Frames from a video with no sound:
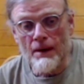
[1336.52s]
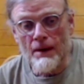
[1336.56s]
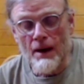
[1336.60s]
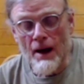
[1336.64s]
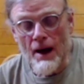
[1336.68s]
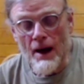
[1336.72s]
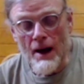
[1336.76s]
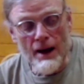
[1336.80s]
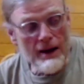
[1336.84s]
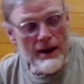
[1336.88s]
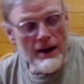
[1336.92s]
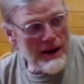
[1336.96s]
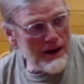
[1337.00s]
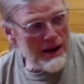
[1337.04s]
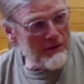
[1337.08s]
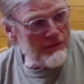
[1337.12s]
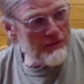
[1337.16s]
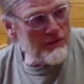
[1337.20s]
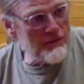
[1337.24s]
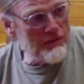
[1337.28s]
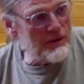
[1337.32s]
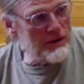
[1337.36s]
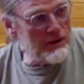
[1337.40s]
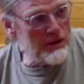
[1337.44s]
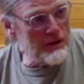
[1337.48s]
have
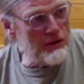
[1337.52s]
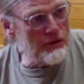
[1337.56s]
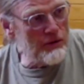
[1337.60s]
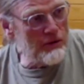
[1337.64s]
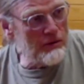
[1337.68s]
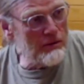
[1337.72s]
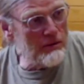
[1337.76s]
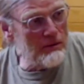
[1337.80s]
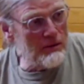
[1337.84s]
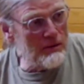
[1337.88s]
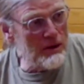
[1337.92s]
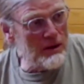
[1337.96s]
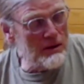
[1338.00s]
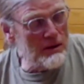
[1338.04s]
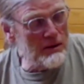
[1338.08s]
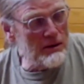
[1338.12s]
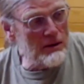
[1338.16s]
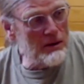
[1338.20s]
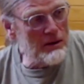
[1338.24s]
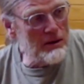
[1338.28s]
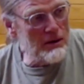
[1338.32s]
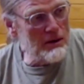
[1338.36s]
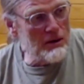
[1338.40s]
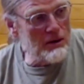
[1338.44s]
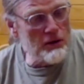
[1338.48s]
a little
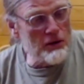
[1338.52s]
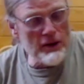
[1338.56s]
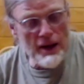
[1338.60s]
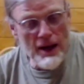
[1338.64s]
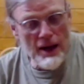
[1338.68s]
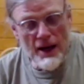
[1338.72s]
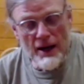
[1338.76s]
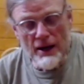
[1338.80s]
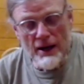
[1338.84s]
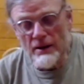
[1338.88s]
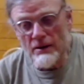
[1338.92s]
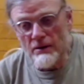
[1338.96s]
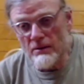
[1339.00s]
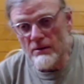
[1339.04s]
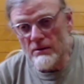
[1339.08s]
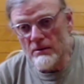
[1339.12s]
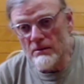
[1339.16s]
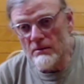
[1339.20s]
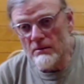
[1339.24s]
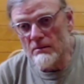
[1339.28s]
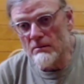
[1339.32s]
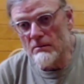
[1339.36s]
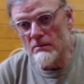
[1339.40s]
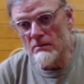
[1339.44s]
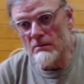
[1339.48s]
organic,
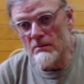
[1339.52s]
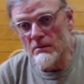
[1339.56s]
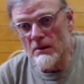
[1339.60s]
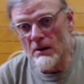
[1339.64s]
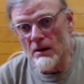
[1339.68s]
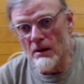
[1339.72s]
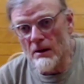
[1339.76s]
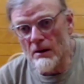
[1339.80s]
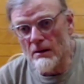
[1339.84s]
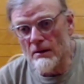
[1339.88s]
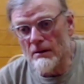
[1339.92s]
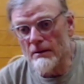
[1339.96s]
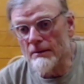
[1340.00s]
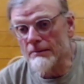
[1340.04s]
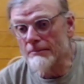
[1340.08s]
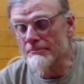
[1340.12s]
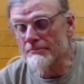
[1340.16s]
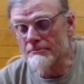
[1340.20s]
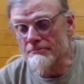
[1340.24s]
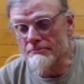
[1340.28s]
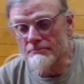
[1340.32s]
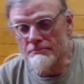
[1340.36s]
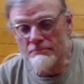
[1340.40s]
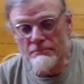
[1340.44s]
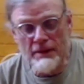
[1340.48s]

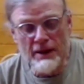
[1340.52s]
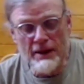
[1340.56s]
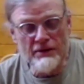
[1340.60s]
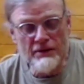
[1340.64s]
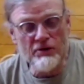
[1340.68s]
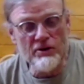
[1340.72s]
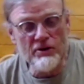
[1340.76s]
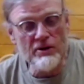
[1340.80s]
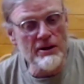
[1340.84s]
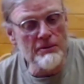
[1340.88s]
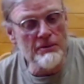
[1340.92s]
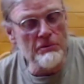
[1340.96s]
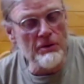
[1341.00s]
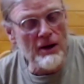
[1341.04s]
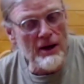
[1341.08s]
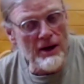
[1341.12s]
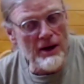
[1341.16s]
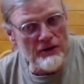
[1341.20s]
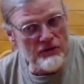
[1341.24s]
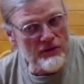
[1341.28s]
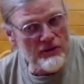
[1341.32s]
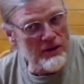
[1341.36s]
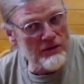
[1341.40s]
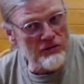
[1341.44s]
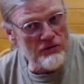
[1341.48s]
basically
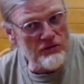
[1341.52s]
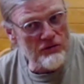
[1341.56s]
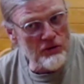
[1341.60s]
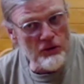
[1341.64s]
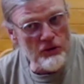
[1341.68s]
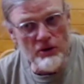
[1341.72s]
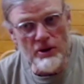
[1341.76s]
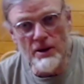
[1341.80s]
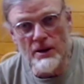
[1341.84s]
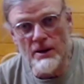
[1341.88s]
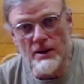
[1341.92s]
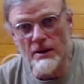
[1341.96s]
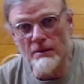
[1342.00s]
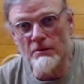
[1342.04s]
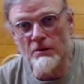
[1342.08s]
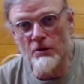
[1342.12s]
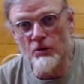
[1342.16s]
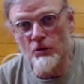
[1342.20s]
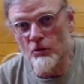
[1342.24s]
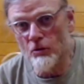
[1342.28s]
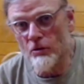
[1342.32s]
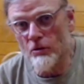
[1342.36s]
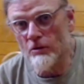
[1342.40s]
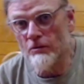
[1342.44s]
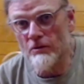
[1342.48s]
processed turkey
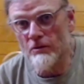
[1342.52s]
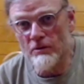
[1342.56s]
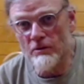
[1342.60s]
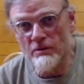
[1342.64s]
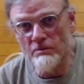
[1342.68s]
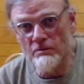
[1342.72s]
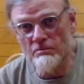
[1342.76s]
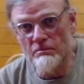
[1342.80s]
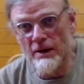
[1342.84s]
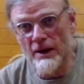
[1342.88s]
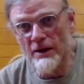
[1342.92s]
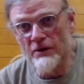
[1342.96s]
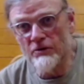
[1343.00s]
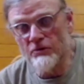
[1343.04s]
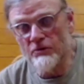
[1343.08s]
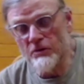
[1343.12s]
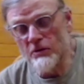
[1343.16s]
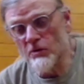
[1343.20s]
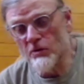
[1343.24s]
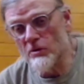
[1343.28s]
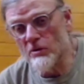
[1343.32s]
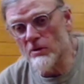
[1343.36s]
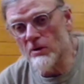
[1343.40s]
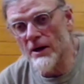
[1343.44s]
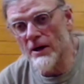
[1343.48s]
manure based
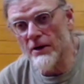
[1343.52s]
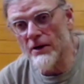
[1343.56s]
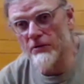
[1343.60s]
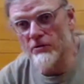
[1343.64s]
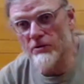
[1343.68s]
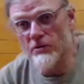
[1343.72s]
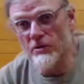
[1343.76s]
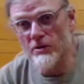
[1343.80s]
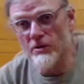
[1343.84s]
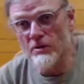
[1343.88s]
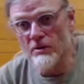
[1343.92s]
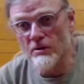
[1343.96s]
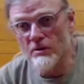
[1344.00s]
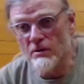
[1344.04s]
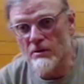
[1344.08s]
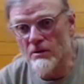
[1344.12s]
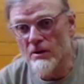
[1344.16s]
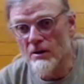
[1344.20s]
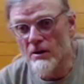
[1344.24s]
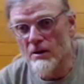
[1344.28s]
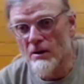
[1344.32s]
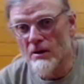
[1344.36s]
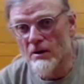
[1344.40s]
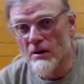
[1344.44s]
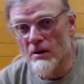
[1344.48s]
fertilizer
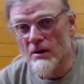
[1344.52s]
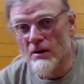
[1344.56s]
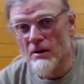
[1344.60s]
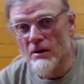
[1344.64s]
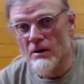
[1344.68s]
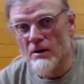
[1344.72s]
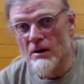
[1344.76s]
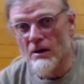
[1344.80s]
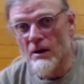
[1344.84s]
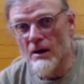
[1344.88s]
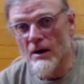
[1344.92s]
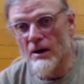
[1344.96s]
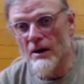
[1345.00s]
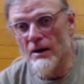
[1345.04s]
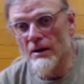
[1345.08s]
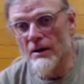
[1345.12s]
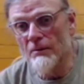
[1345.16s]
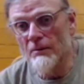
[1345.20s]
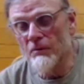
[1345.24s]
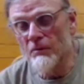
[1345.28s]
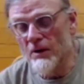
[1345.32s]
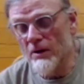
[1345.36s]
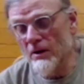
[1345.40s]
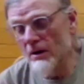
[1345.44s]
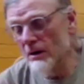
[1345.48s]

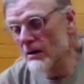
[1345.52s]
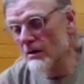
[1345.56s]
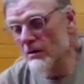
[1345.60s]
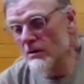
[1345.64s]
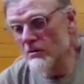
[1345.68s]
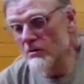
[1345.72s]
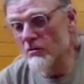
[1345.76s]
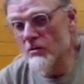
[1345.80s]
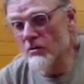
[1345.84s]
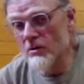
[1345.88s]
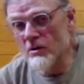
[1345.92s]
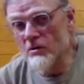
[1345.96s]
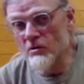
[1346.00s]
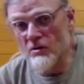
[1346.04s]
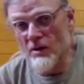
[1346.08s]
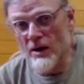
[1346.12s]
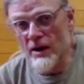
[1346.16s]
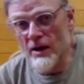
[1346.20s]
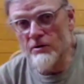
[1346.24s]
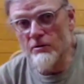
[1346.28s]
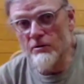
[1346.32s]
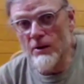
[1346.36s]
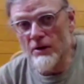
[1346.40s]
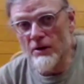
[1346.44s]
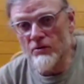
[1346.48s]
that I could see
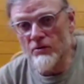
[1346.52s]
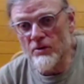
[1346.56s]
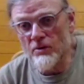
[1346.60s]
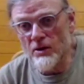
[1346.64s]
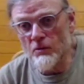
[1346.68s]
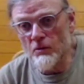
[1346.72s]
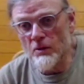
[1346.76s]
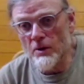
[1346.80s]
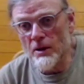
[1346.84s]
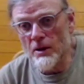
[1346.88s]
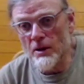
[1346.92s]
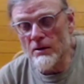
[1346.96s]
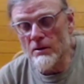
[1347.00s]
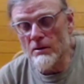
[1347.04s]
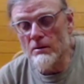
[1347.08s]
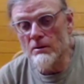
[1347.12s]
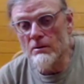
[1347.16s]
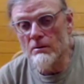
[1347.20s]
side dressing with.